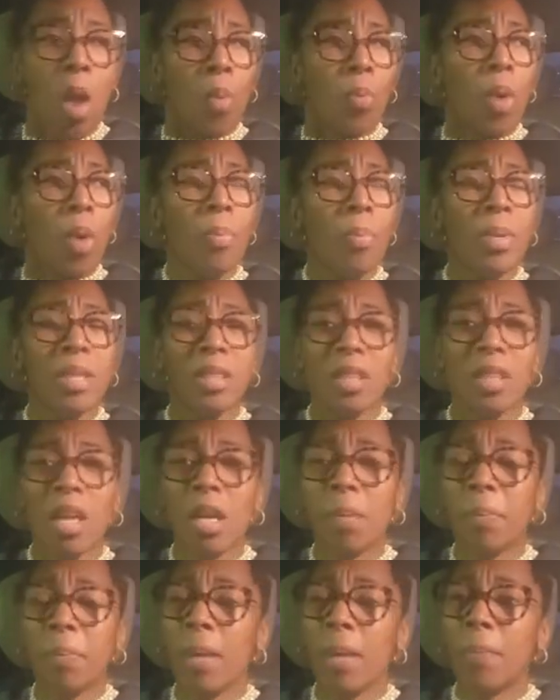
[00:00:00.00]
what we
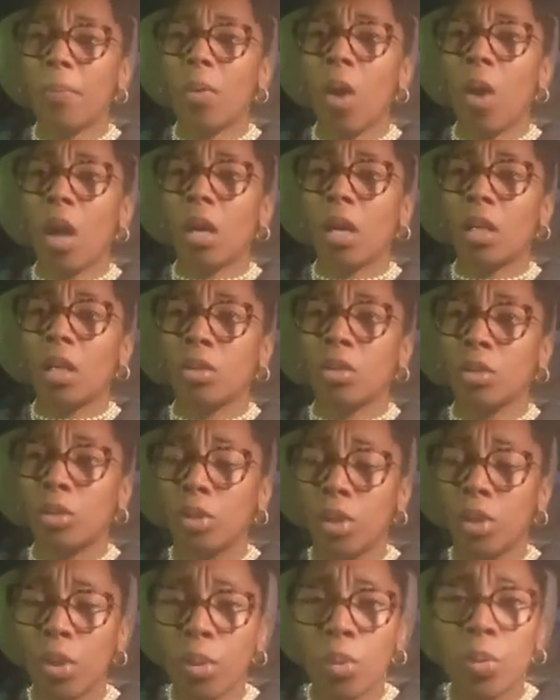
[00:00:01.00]
think people are going to
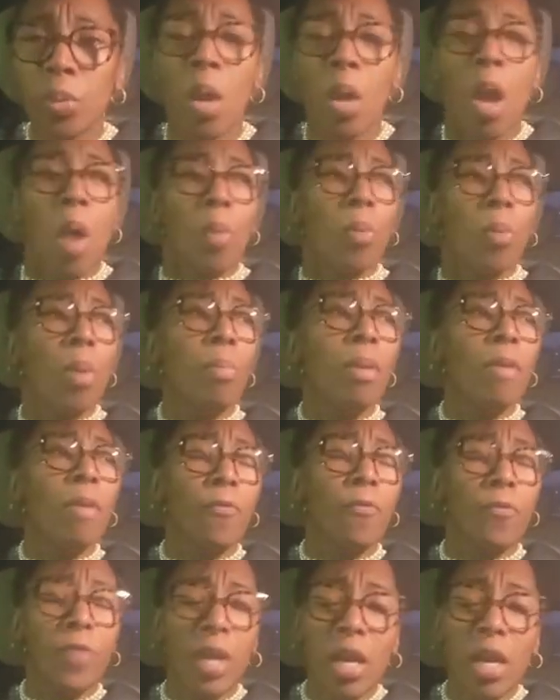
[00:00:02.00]
do, when we
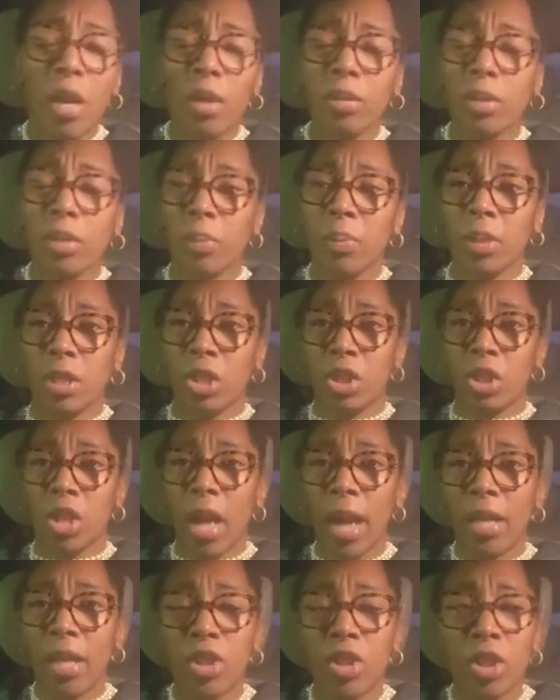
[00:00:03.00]
fear the
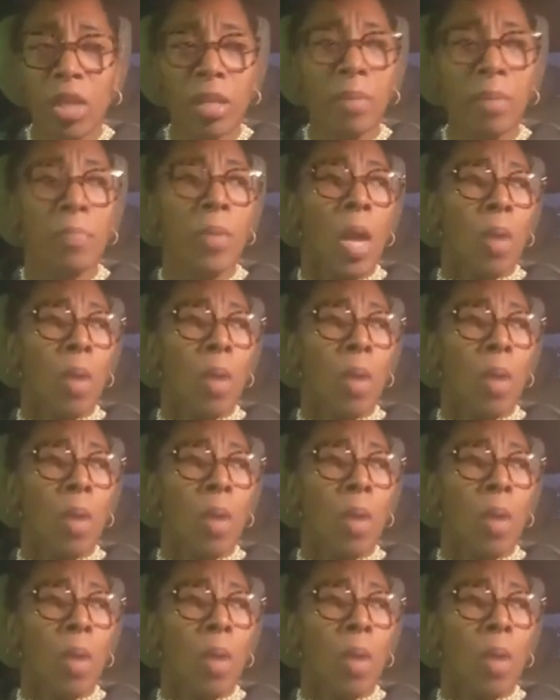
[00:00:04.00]
rejection,